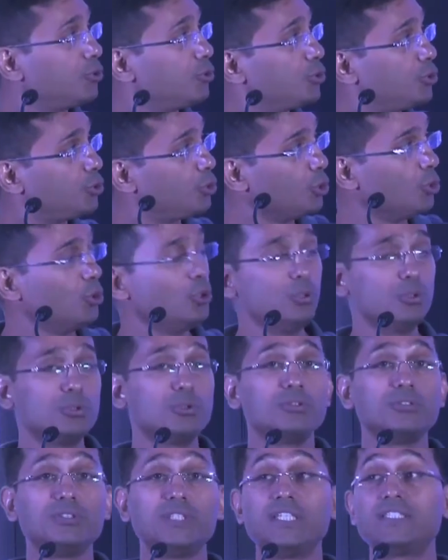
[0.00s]

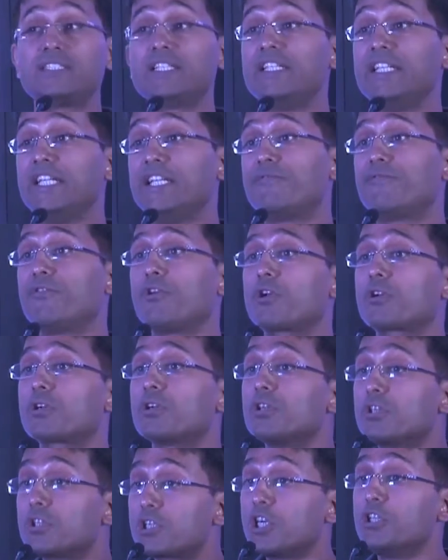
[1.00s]
2, there's a need for
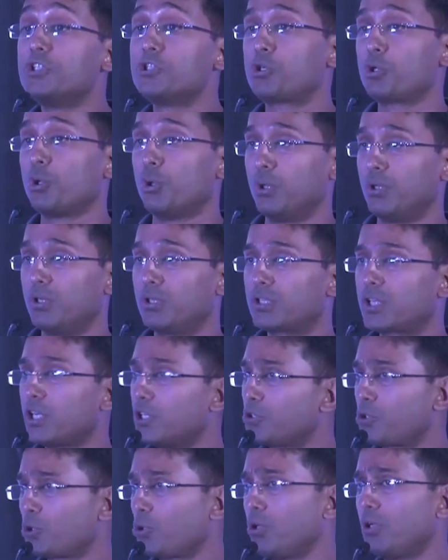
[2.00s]
control.
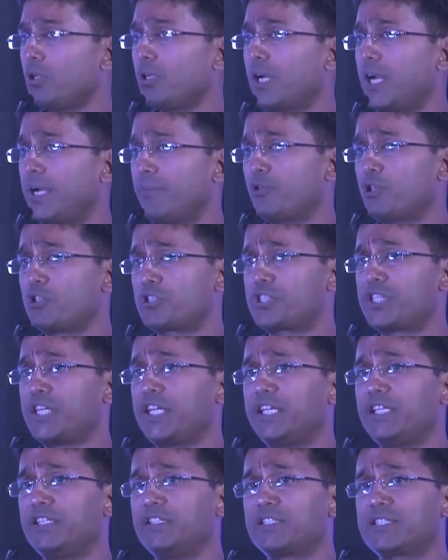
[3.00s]
Control, I'm not
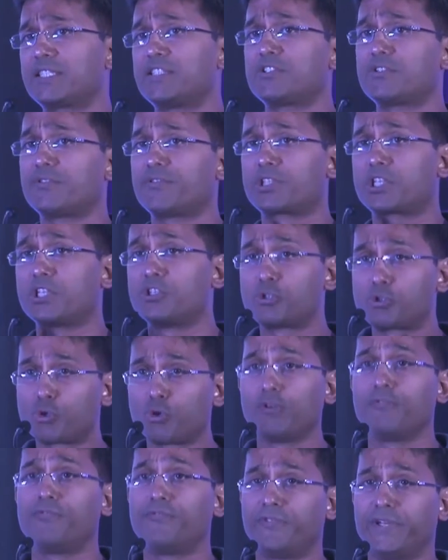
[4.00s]
saying in the sense of a
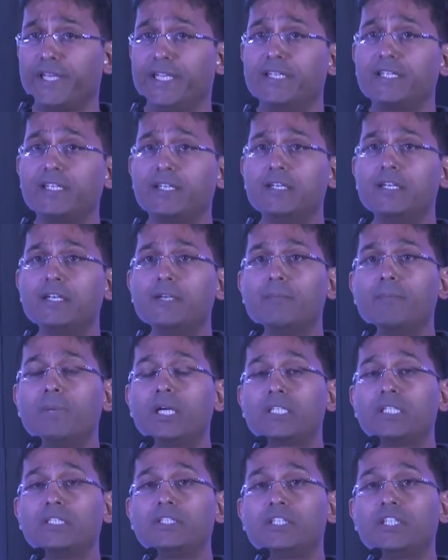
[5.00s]
control freak,
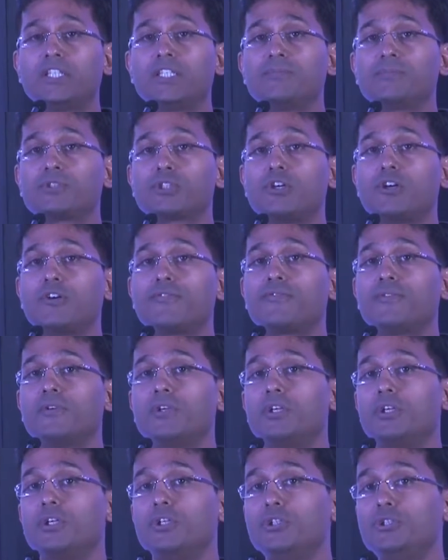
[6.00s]
but in terms of
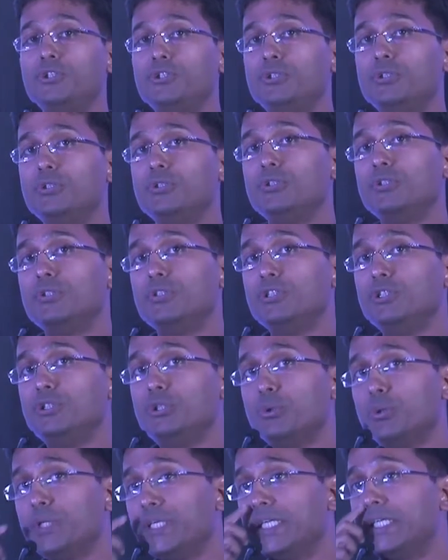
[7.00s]

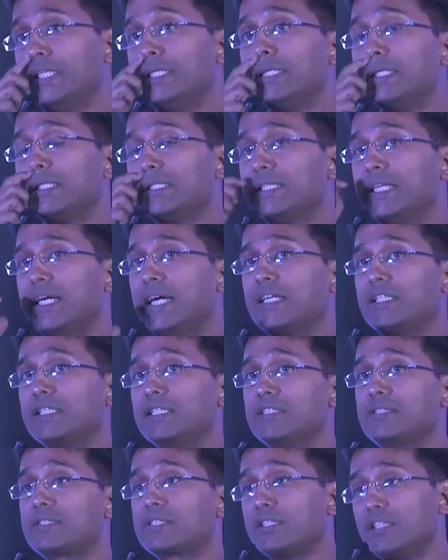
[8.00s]
you need that
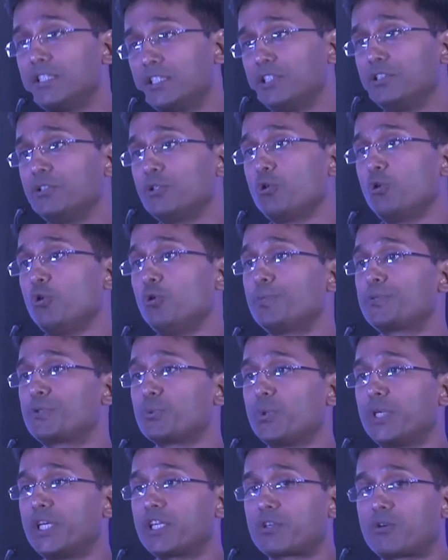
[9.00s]
in certain groups
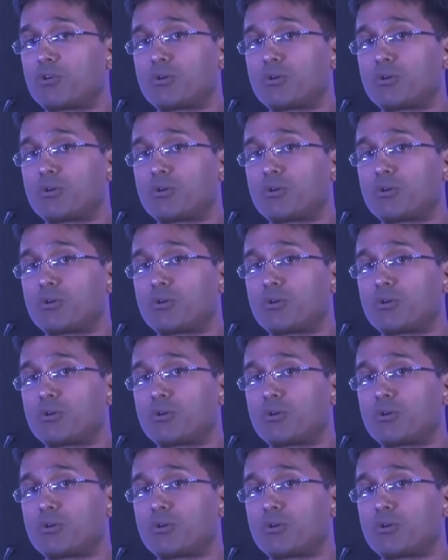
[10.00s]
where